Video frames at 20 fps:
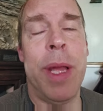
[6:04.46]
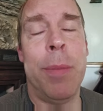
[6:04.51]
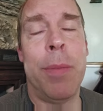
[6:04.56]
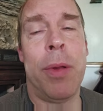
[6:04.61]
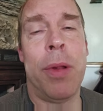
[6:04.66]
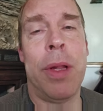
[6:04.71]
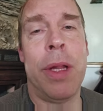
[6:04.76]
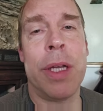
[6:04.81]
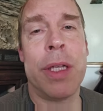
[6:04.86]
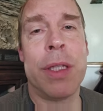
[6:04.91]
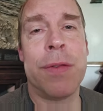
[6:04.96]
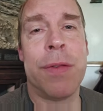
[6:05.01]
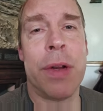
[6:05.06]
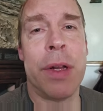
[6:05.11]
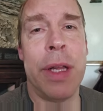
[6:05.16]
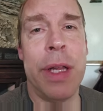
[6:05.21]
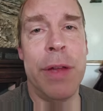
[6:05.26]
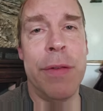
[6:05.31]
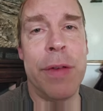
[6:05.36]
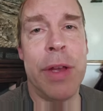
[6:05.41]
people looked
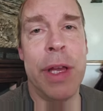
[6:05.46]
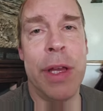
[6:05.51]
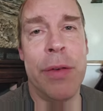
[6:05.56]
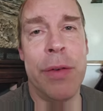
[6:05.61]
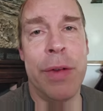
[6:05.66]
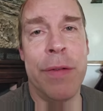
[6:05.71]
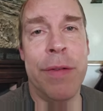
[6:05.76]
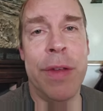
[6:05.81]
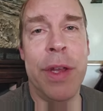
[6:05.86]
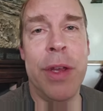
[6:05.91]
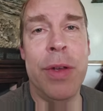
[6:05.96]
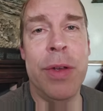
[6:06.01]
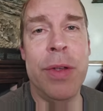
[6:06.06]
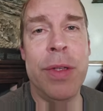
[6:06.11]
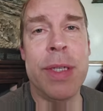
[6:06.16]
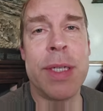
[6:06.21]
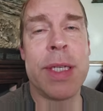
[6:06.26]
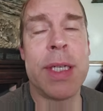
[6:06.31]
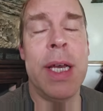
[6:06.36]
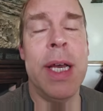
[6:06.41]
for live good
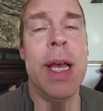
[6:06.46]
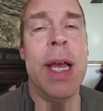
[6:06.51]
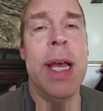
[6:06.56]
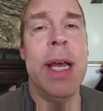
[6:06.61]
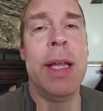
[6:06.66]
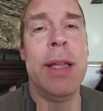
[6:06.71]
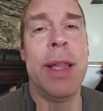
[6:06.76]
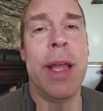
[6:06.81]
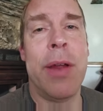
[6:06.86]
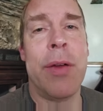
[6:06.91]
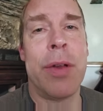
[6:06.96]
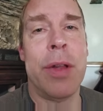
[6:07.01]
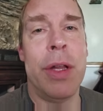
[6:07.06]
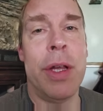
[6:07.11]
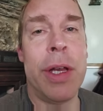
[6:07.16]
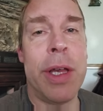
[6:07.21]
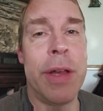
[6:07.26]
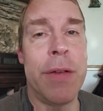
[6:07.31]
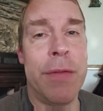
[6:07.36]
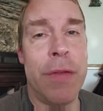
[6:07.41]
reviews they were
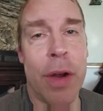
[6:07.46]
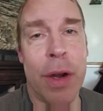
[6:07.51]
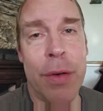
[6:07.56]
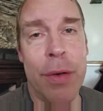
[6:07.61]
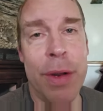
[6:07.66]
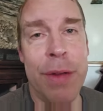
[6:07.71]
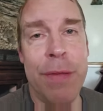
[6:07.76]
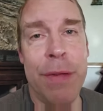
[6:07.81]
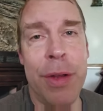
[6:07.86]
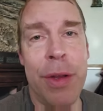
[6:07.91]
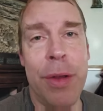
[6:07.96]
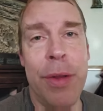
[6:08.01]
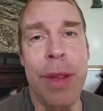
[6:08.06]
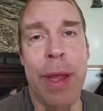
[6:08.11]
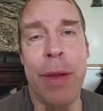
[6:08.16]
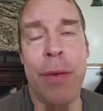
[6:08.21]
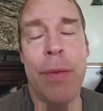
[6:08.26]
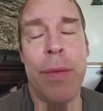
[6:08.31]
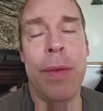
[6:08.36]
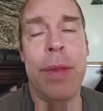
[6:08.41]
looking for a review.
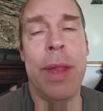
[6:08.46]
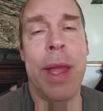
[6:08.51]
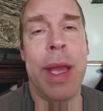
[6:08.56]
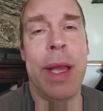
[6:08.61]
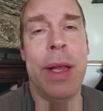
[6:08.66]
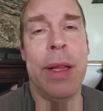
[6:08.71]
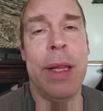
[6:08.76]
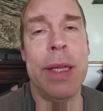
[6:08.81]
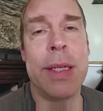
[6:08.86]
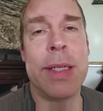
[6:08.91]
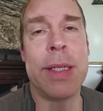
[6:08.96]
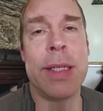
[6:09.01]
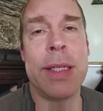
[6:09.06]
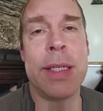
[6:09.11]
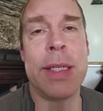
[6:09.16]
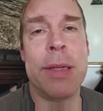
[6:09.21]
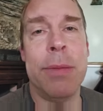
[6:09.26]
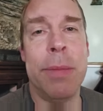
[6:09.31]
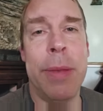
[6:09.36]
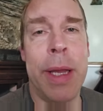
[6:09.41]
They they
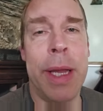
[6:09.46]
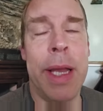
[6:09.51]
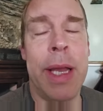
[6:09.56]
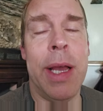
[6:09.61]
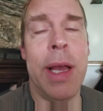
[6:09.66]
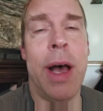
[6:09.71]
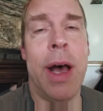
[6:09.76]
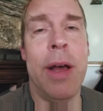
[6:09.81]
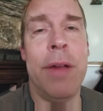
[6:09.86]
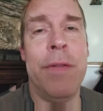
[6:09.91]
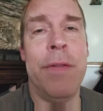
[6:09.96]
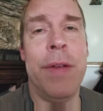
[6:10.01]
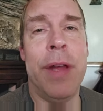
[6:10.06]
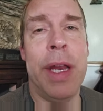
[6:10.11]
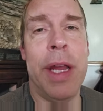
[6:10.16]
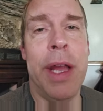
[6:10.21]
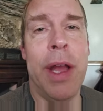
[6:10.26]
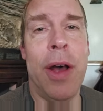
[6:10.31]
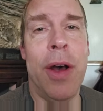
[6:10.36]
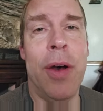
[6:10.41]
listened to me on
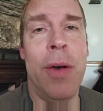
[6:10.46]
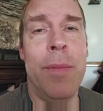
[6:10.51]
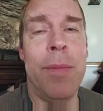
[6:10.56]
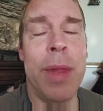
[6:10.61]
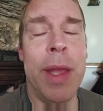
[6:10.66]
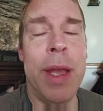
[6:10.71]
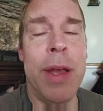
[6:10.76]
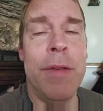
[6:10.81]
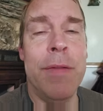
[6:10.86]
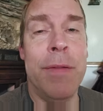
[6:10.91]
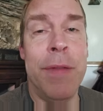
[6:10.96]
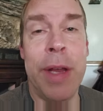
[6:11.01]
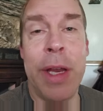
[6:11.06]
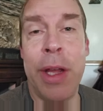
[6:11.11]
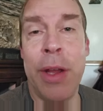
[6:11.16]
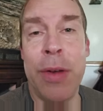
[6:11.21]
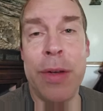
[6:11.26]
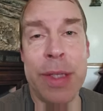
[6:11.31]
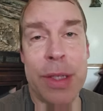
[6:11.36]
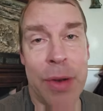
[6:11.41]
video.
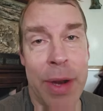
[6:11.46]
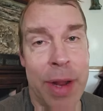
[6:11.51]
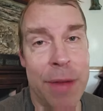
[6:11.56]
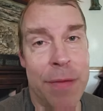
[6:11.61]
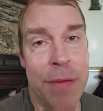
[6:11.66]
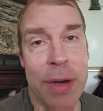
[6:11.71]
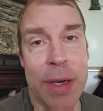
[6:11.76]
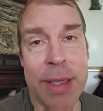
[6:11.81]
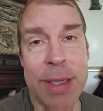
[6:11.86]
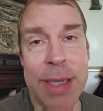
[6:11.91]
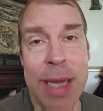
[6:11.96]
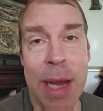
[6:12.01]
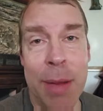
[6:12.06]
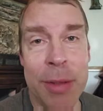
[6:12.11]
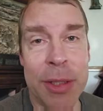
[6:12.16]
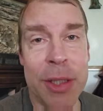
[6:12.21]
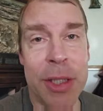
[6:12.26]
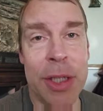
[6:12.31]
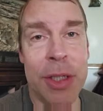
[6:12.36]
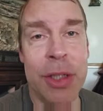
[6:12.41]
Video is great for
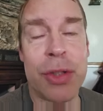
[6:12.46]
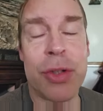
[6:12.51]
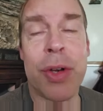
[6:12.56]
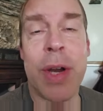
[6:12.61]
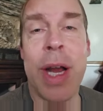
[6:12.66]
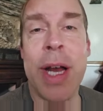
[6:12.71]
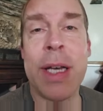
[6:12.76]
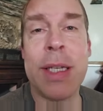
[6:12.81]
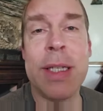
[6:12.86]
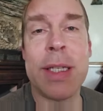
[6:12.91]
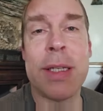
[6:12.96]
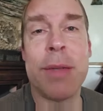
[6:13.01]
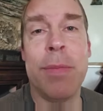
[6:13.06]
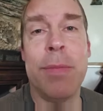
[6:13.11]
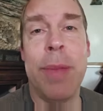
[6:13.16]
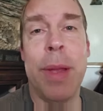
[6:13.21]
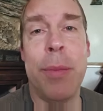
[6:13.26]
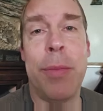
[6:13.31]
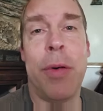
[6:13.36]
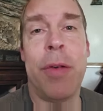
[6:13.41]
establishing trust.
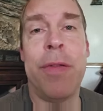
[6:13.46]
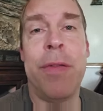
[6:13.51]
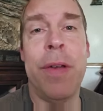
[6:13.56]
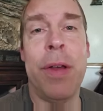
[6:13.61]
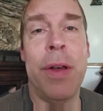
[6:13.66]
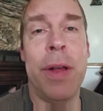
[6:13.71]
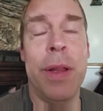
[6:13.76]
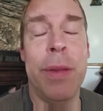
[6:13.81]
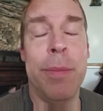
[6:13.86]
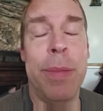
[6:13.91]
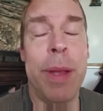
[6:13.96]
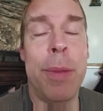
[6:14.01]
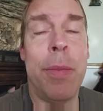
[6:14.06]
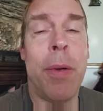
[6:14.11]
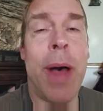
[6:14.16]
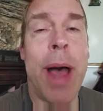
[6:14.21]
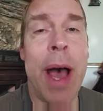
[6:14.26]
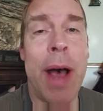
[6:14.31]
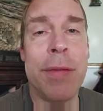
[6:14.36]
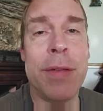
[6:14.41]
People feel
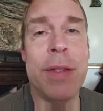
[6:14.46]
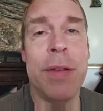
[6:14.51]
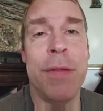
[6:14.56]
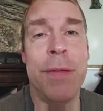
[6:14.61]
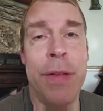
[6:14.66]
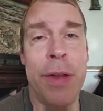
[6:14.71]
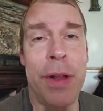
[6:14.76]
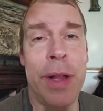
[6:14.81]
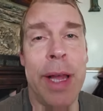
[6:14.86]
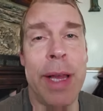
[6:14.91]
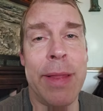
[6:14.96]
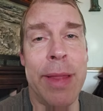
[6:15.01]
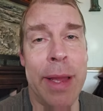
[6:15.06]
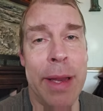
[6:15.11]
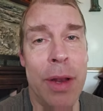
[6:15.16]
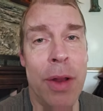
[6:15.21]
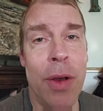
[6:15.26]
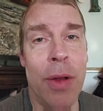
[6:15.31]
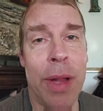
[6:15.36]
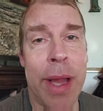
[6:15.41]
people have to feel like
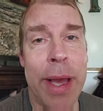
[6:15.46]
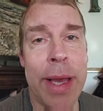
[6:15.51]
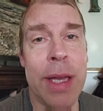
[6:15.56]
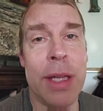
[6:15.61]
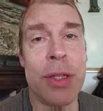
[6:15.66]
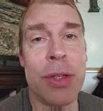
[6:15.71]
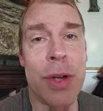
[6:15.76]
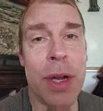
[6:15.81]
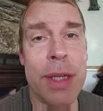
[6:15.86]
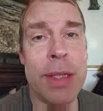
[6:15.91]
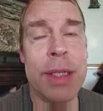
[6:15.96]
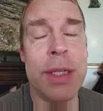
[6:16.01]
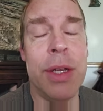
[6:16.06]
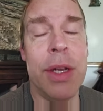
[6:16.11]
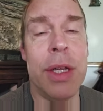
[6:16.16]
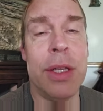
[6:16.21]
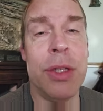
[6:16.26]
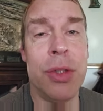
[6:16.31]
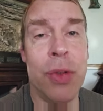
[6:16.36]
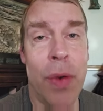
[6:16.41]
they know, like, and trust
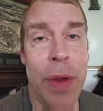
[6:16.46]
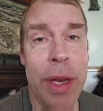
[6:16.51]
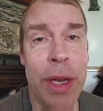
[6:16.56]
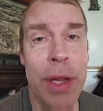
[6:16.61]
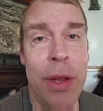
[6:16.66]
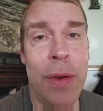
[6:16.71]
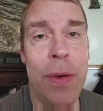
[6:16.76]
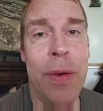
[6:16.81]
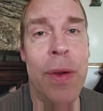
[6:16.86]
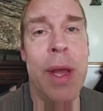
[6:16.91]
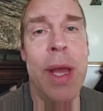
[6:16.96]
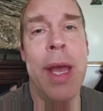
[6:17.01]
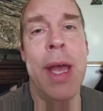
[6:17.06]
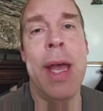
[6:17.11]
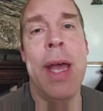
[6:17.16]
you to join you.